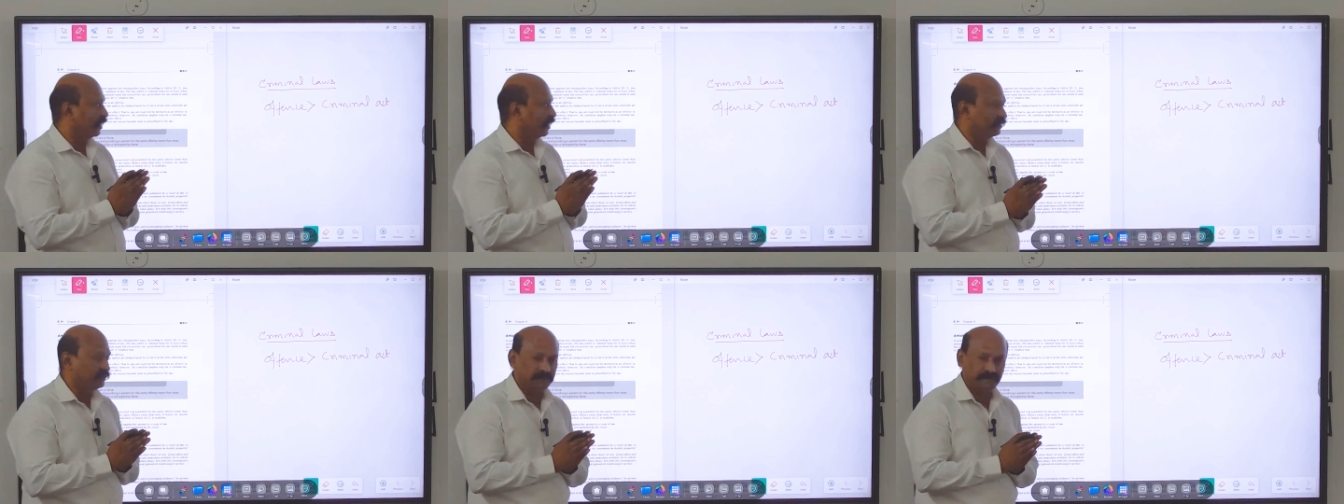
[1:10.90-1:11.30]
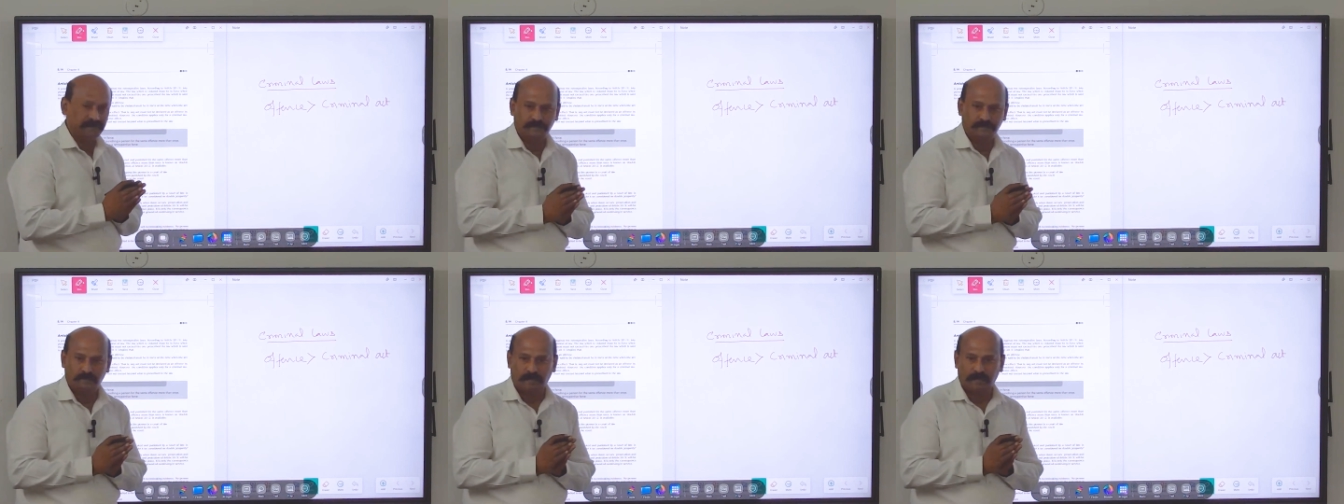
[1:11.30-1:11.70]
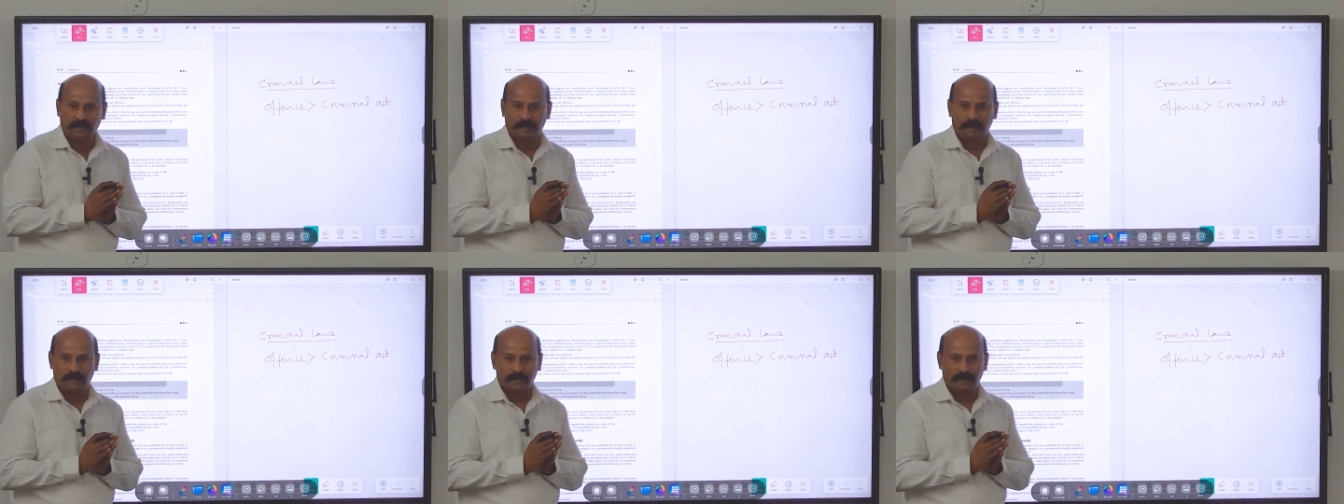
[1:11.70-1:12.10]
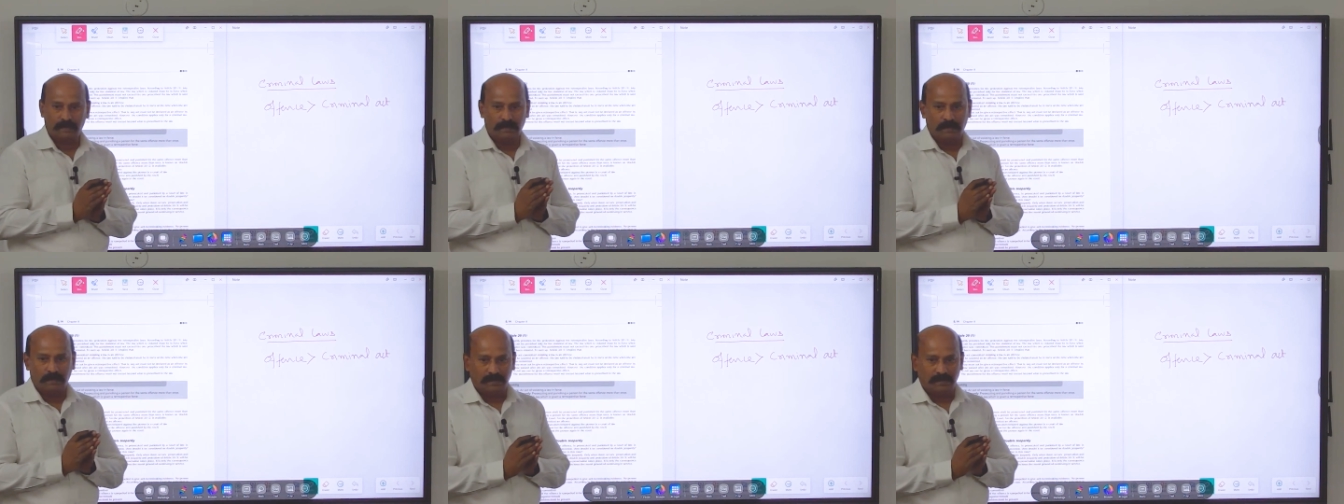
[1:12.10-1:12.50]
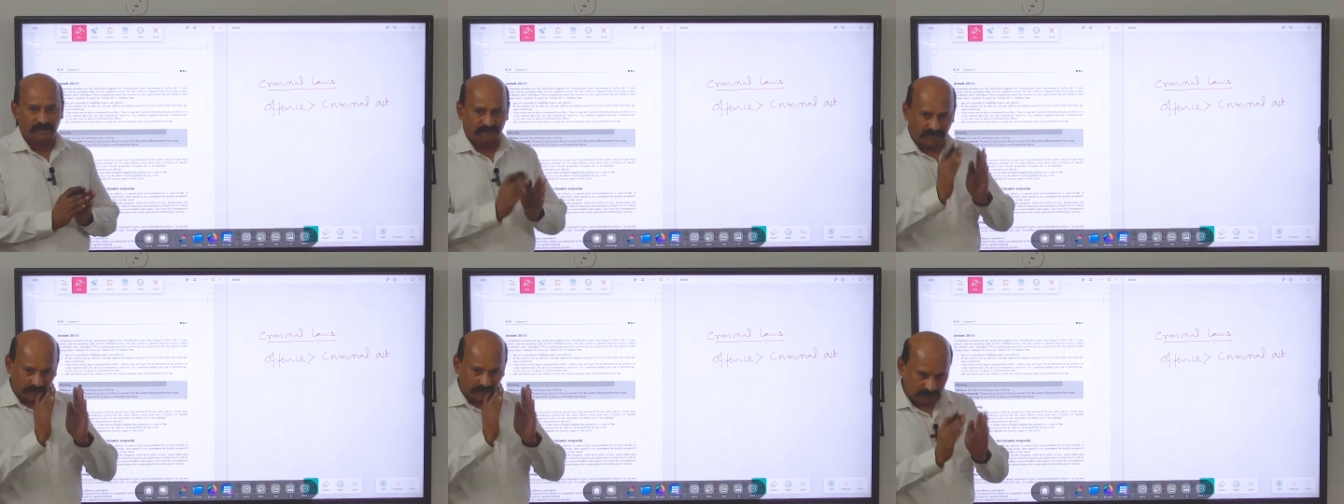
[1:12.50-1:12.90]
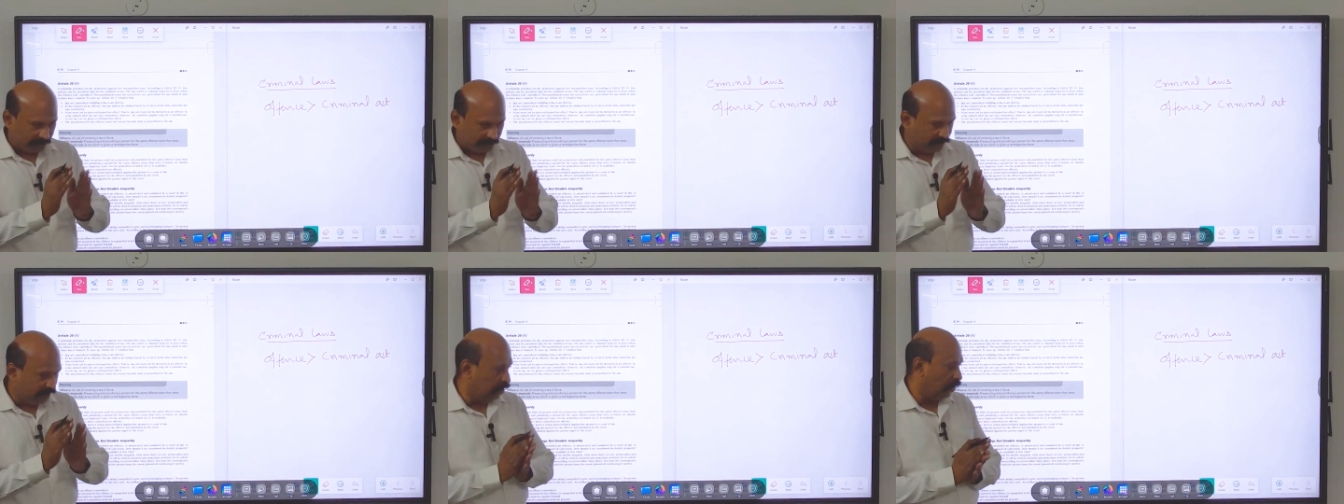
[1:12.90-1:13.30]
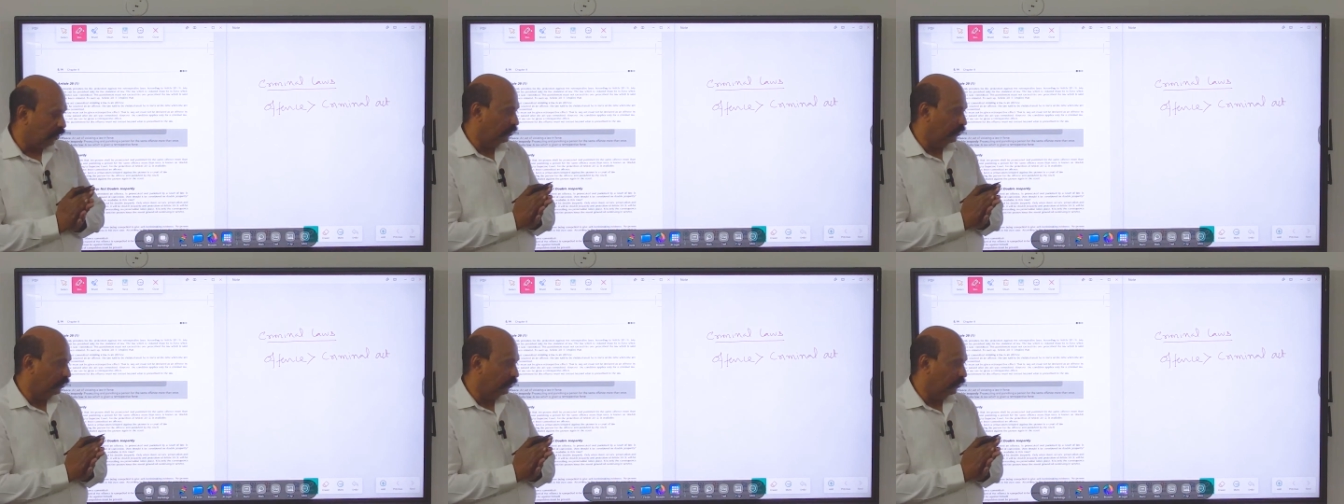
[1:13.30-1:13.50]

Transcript: that act, if there was any